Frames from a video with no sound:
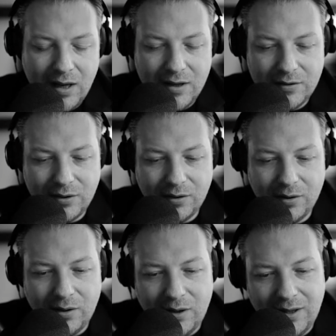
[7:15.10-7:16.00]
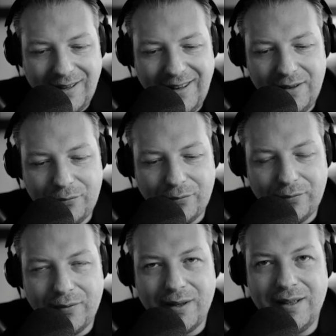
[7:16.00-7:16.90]
So
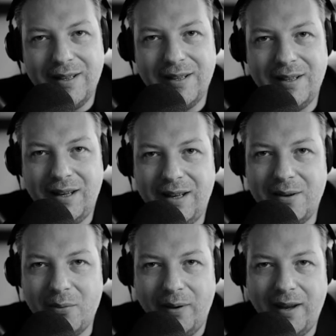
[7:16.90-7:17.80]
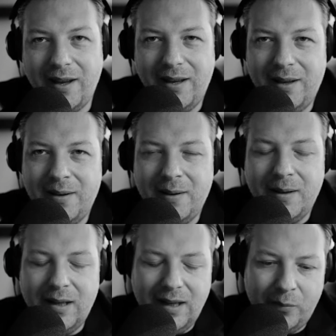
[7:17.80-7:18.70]
if in a way
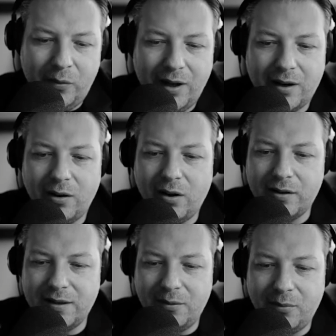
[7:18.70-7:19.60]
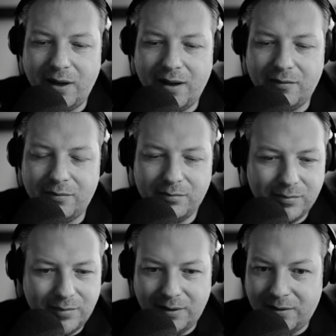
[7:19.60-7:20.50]
we are lost and we have,
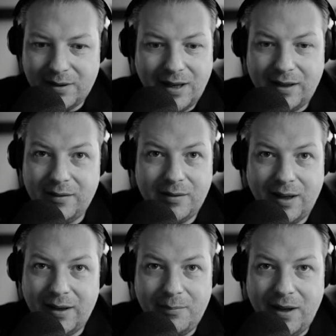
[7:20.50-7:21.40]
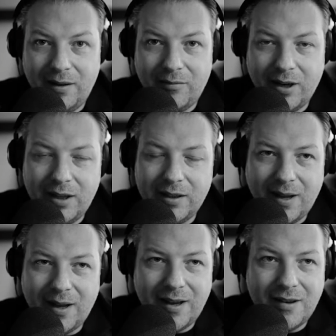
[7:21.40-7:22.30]
like me, right?
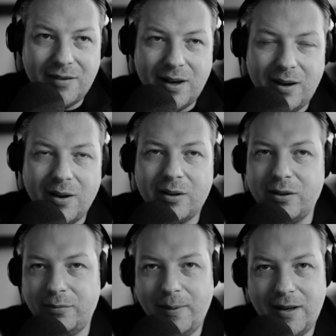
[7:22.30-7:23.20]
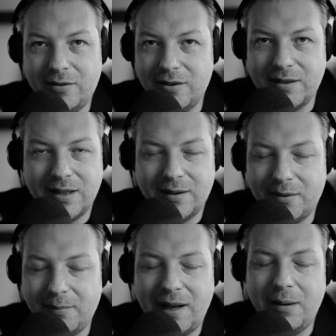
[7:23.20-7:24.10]
I have a lot of passions. There
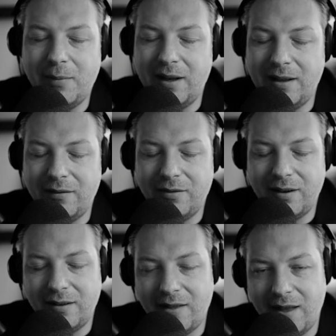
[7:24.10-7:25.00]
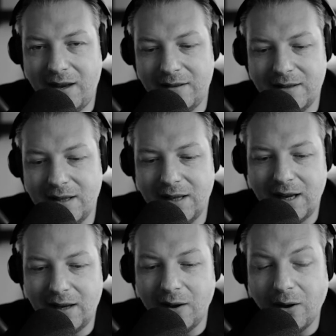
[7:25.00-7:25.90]
are many, many different things that
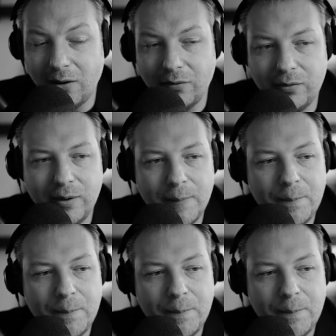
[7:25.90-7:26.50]
I love.